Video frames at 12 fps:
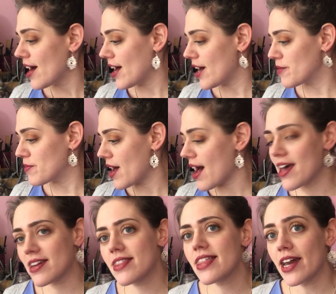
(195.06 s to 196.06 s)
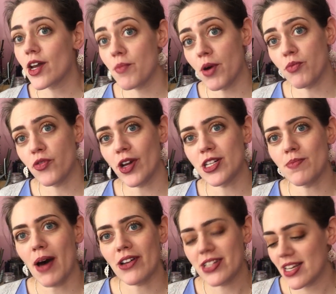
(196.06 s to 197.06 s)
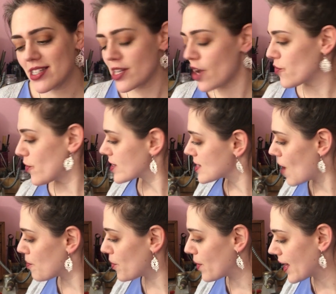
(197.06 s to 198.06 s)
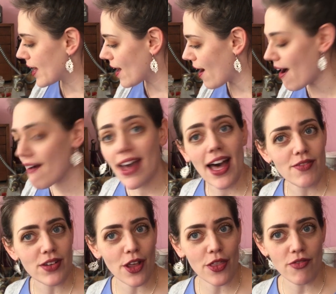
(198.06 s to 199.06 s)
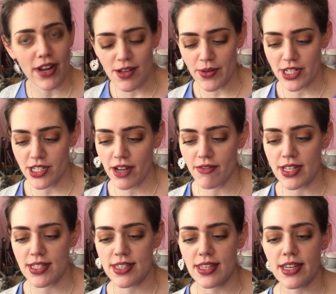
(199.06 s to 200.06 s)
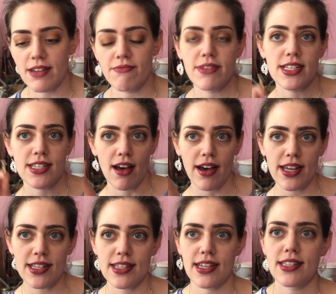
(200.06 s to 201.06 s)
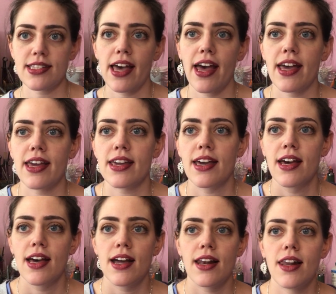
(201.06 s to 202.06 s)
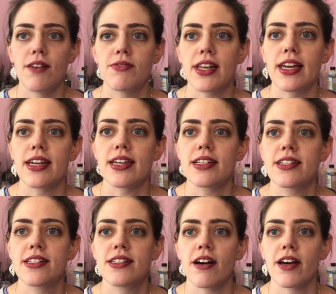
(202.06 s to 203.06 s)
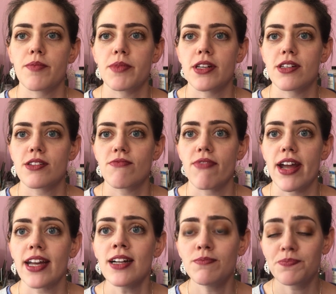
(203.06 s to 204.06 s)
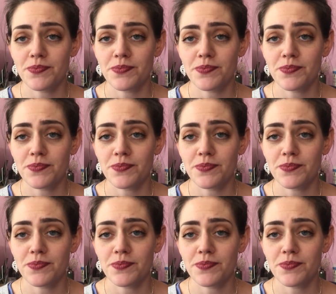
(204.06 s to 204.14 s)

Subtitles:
and then I'm upfront about it. So for example, here I have another ring which I recently resized. It's a lovely diamond ring,